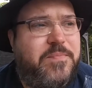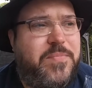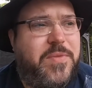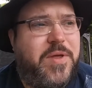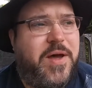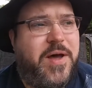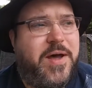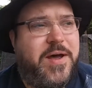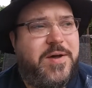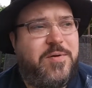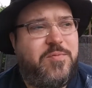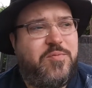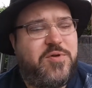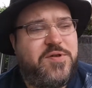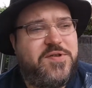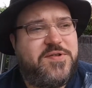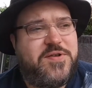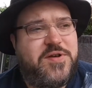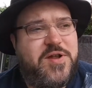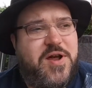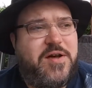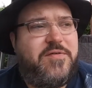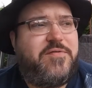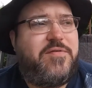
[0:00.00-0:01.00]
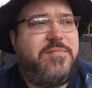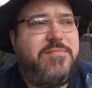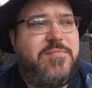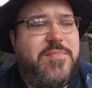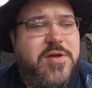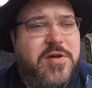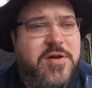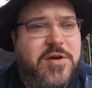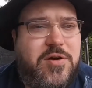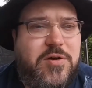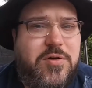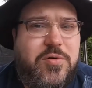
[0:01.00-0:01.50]
I was not
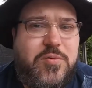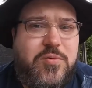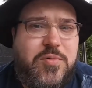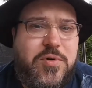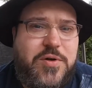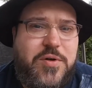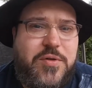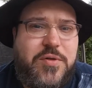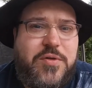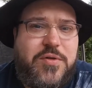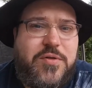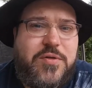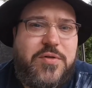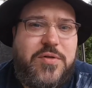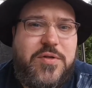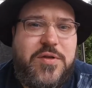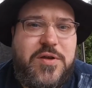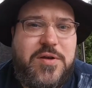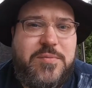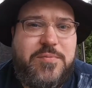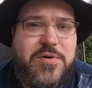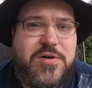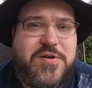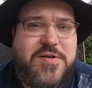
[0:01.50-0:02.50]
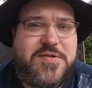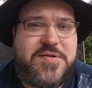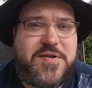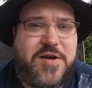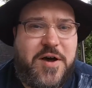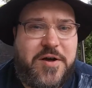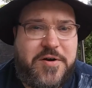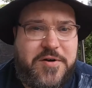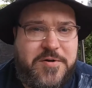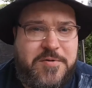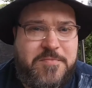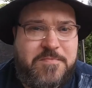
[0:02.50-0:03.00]
familiar with the
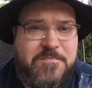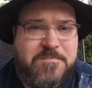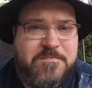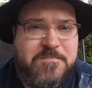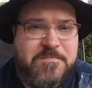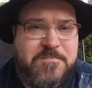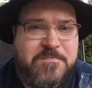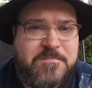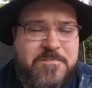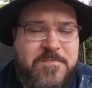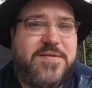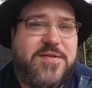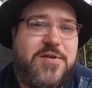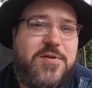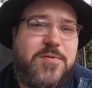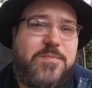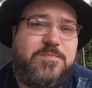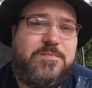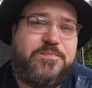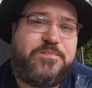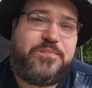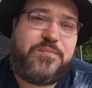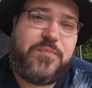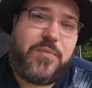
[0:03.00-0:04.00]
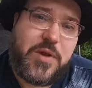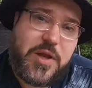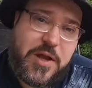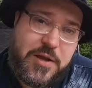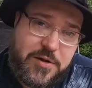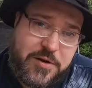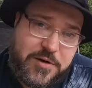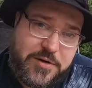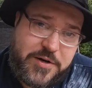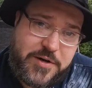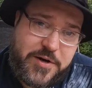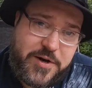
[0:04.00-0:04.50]
Prensado, so I
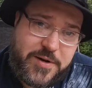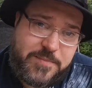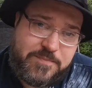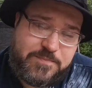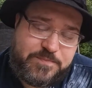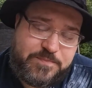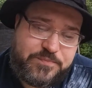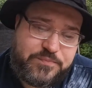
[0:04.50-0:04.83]
looked it up.